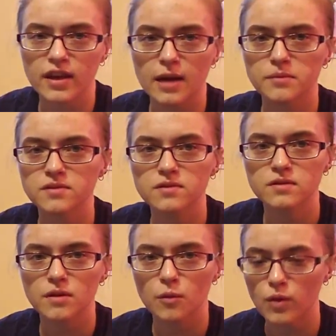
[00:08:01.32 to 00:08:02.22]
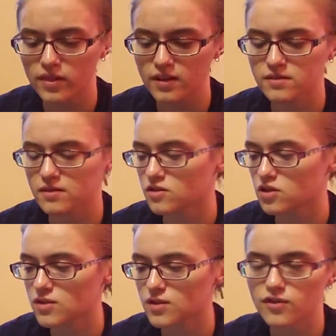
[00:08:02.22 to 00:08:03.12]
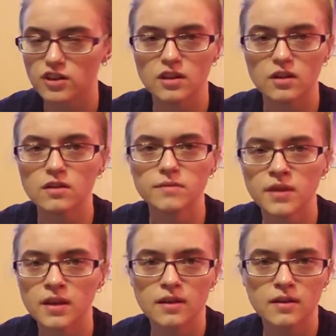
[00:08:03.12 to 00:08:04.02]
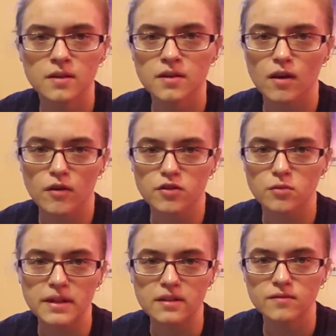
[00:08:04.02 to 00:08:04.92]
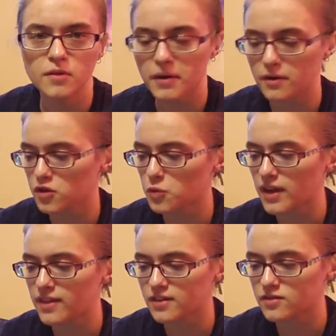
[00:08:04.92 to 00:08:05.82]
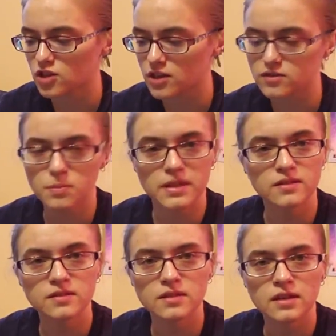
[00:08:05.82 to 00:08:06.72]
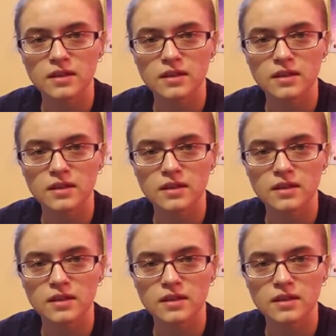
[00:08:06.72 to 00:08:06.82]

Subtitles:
nothing happens with this, it's just a fun little character beat about the way that John speaks.